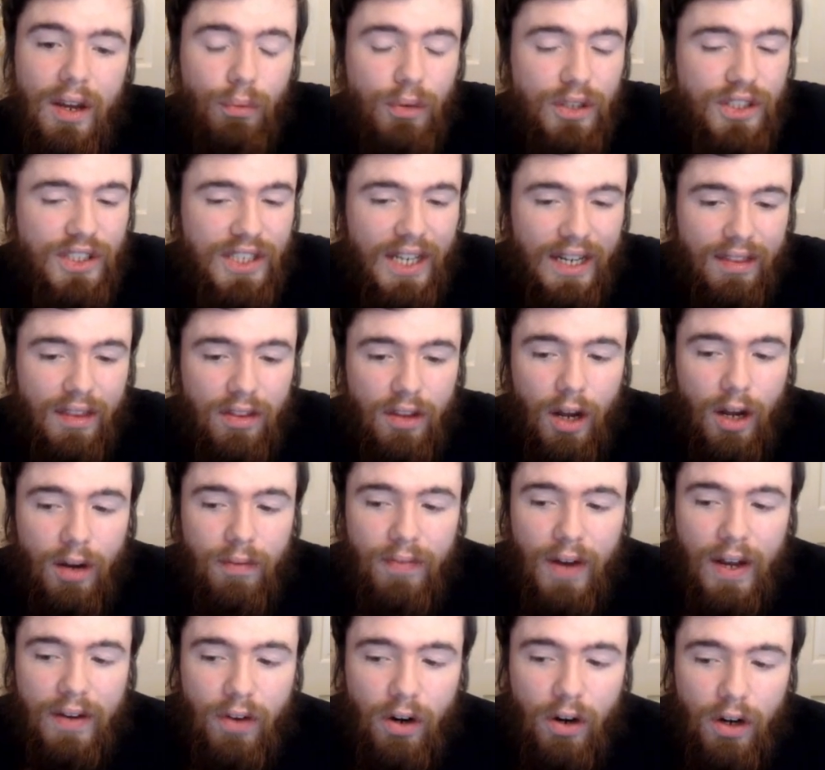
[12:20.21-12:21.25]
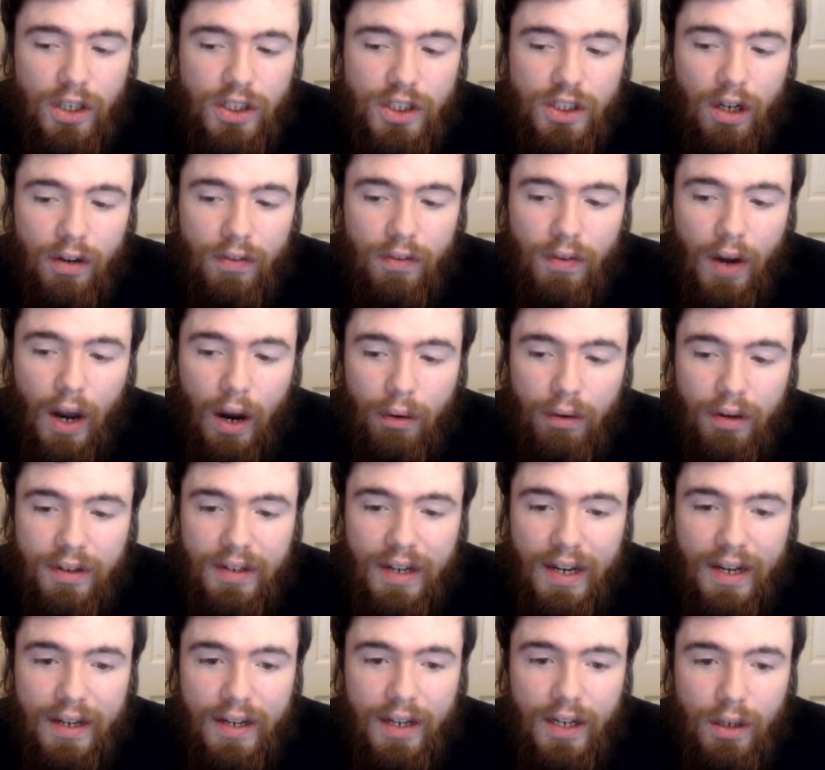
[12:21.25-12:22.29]
We check the top 5 cards of our
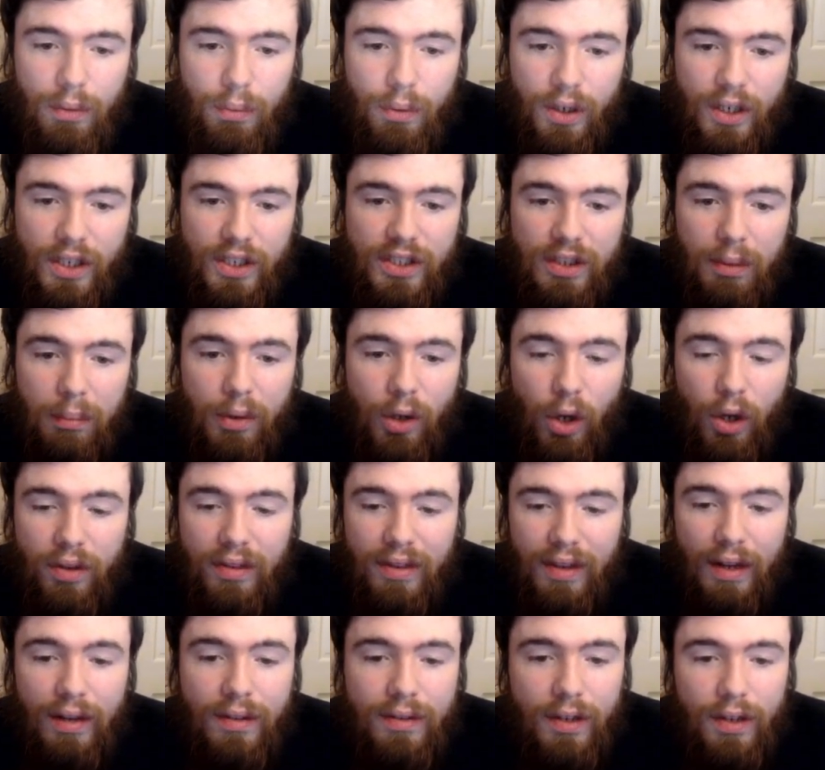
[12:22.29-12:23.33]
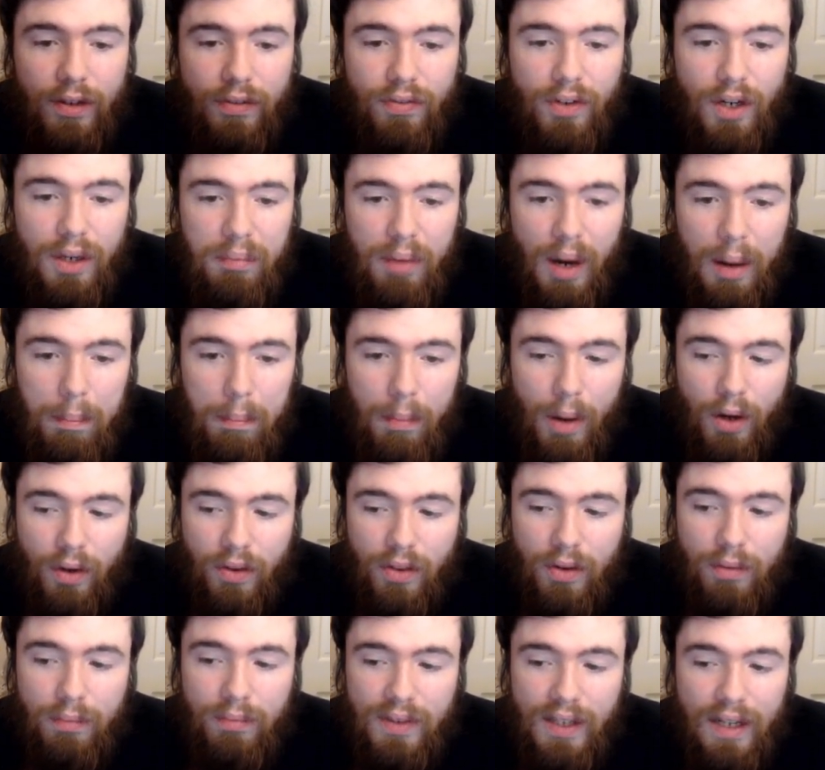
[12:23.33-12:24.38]
deck here. We're going to summon out Delta from among
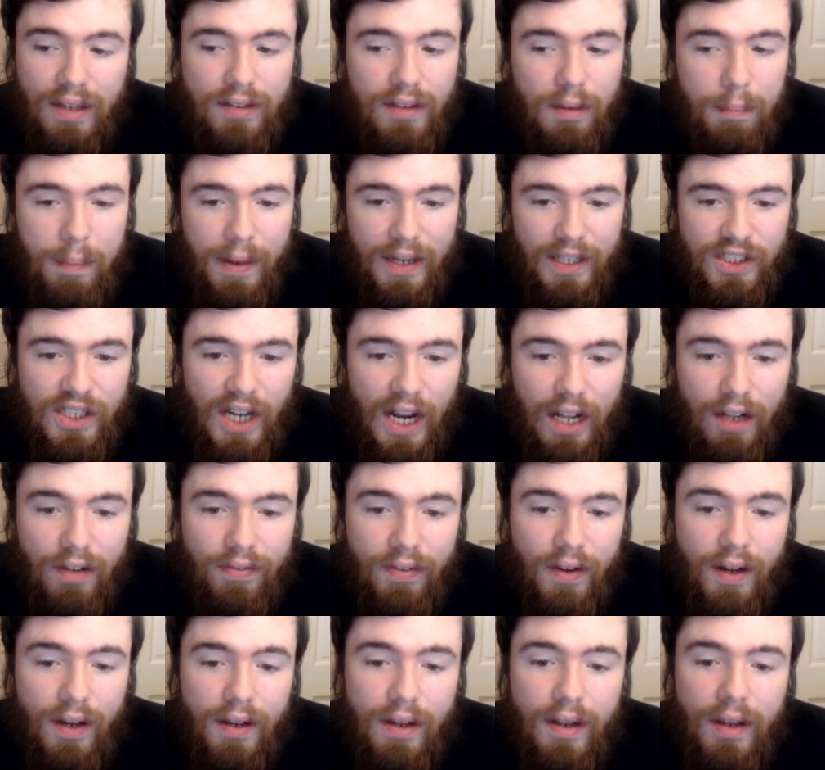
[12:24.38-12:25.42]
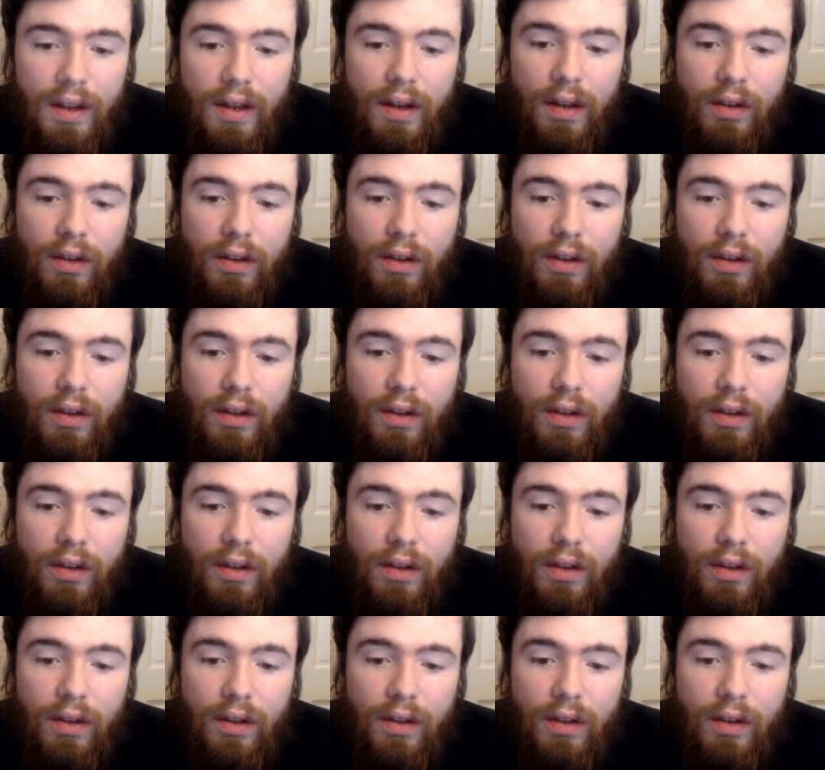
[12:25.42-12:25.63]
them. Delta pitch Alpha.